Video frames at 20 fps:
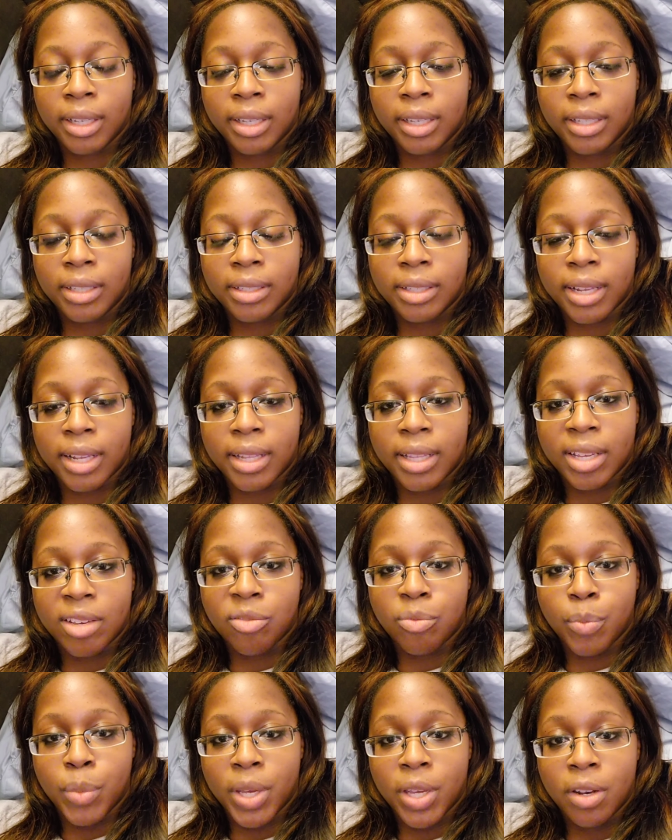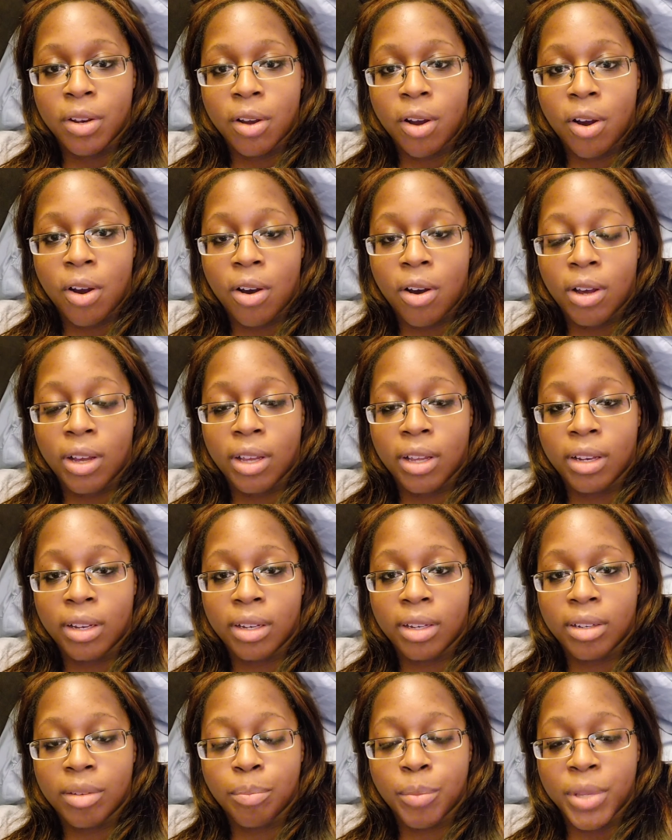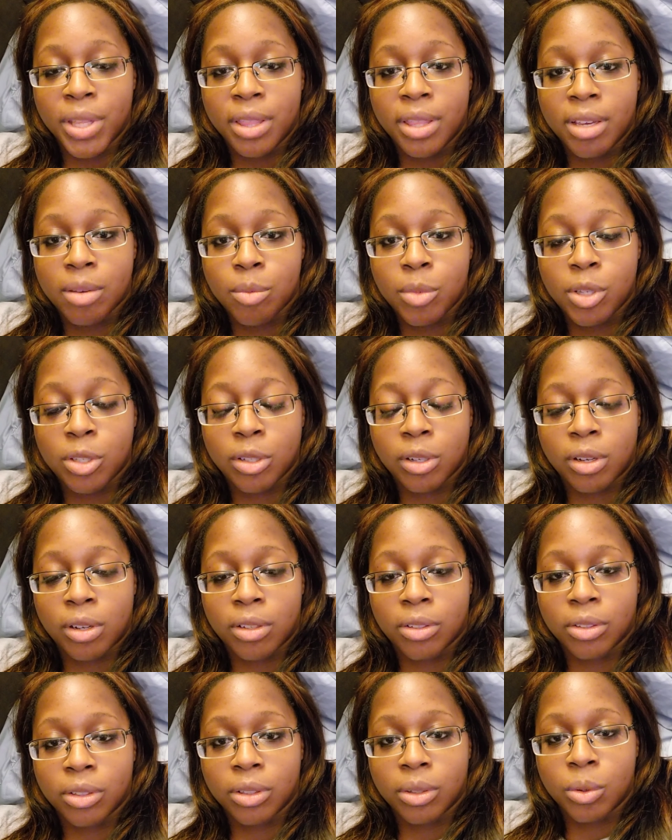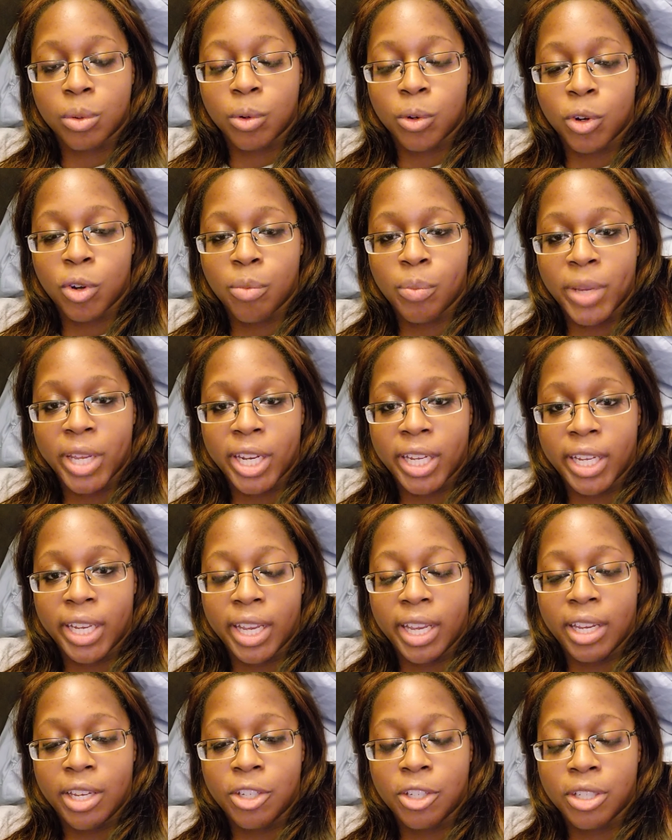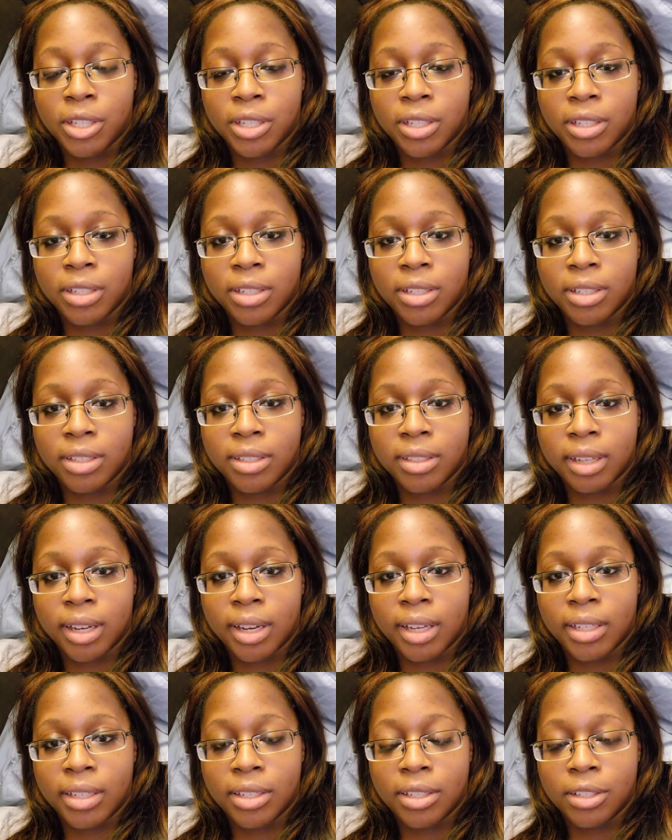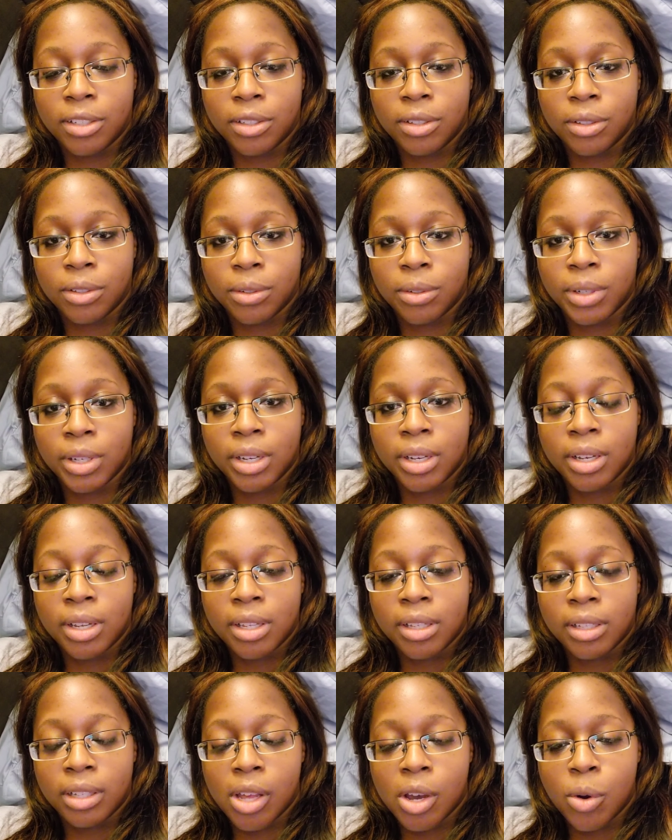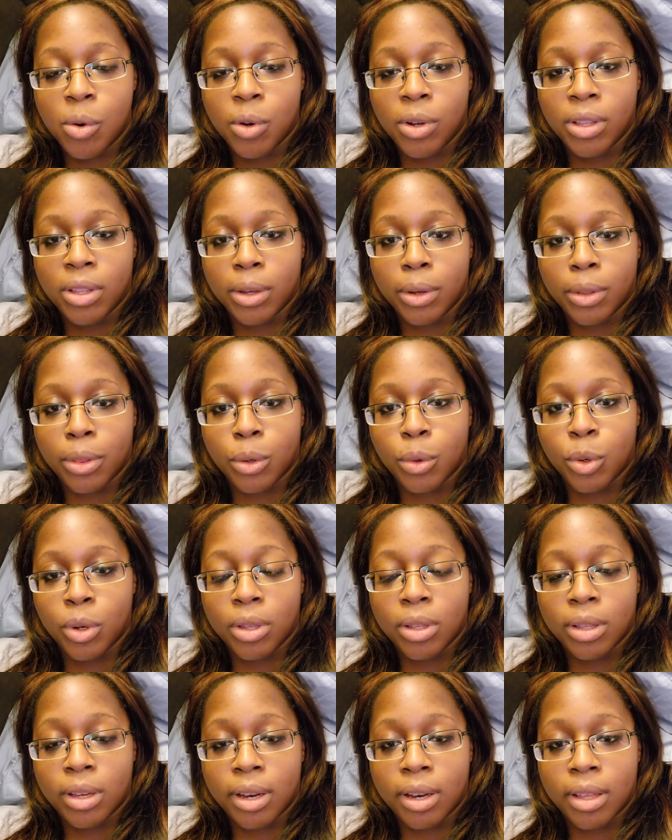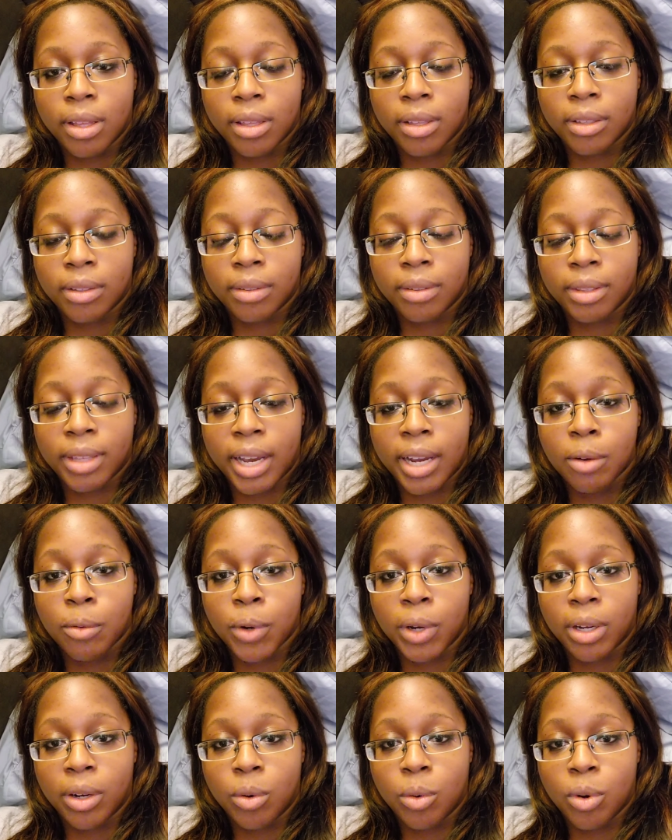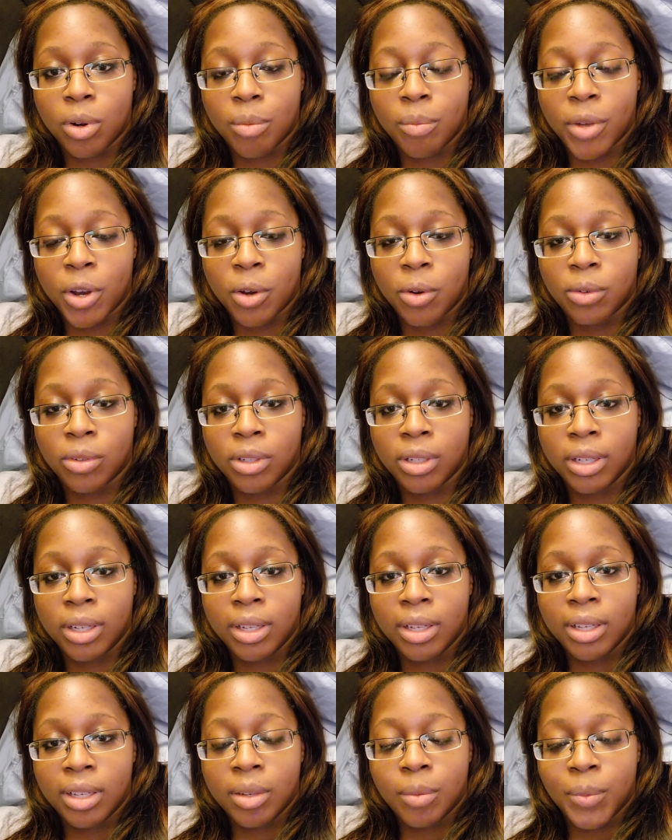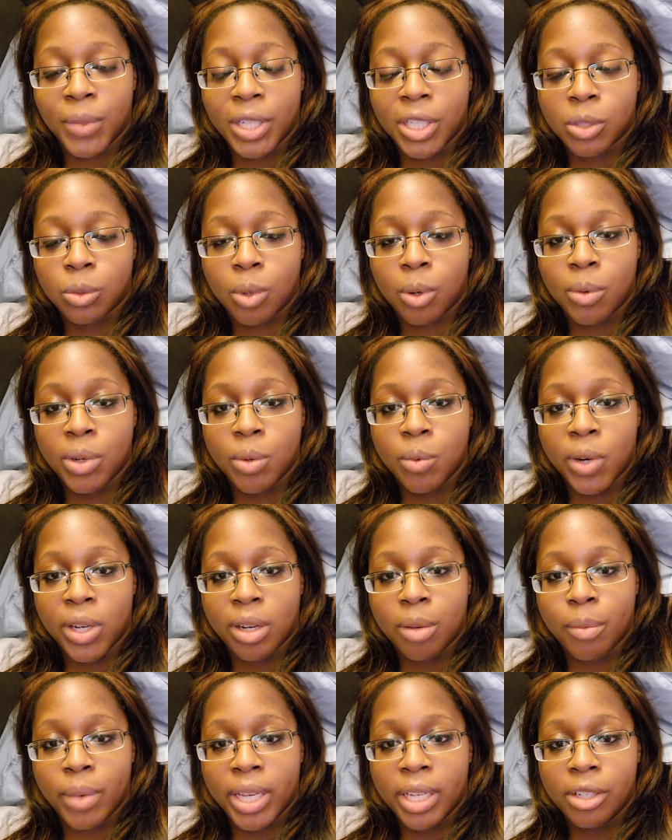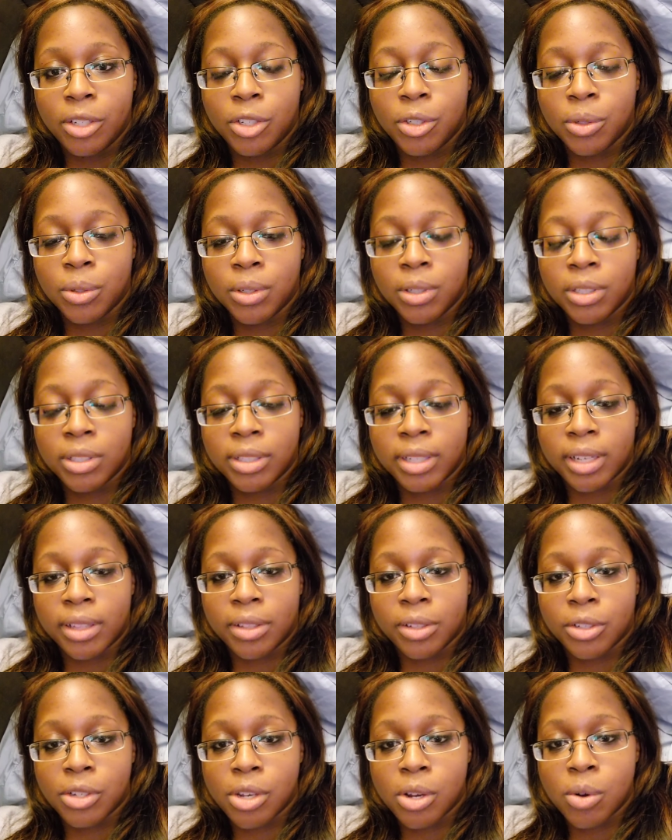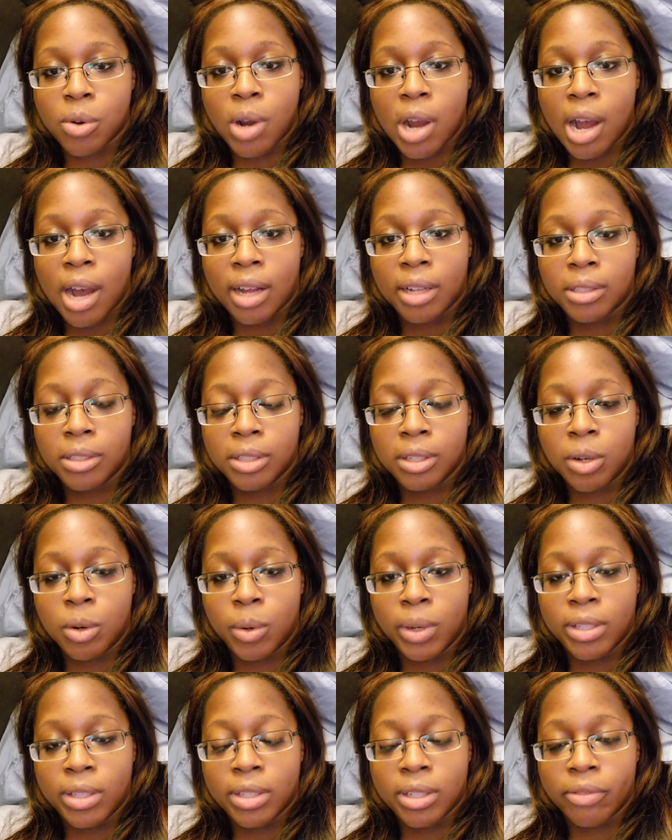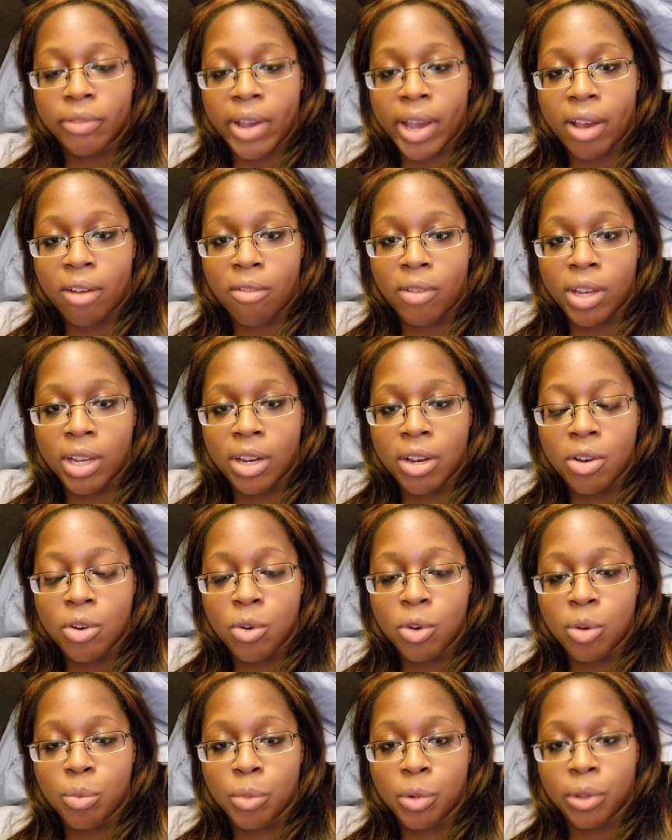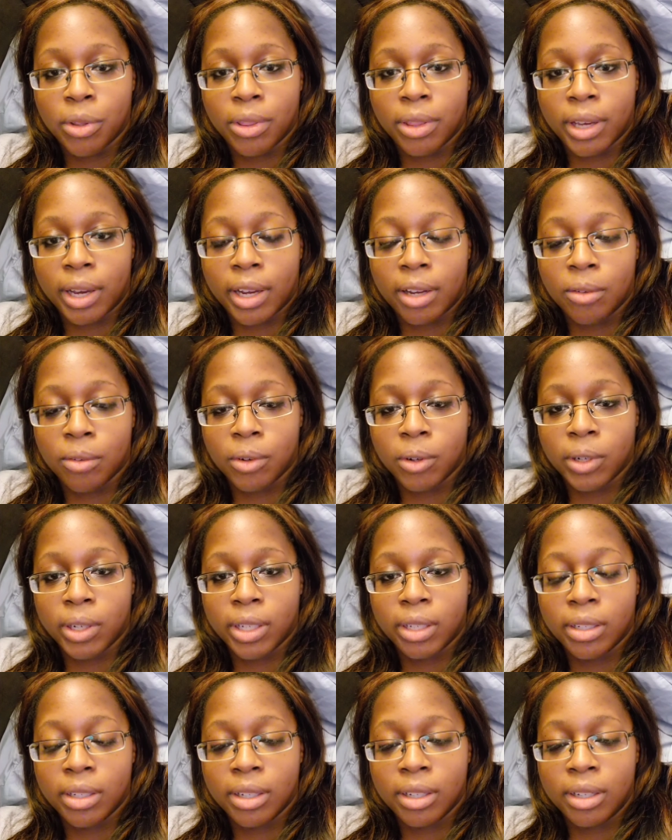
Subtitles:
is that they've been on methimazole, so the oral medication designed to lower their thyroid hormone, because what we want to make sure is that there's no consequence of having a normal thyroid.